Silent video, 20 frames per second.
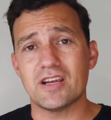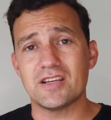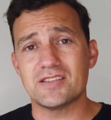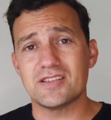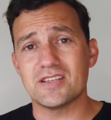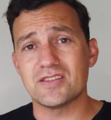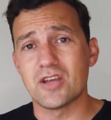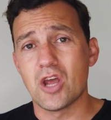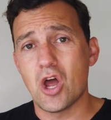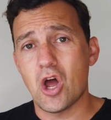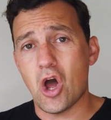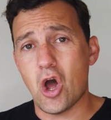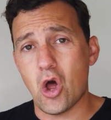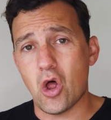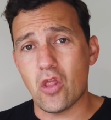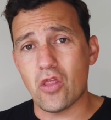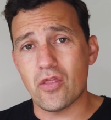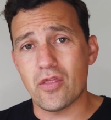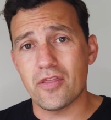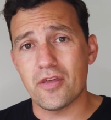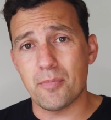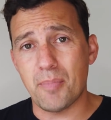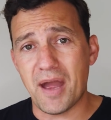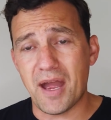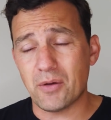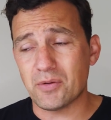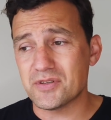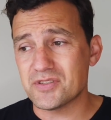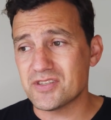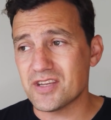races on the
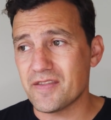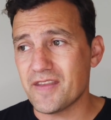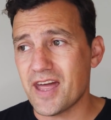bounce,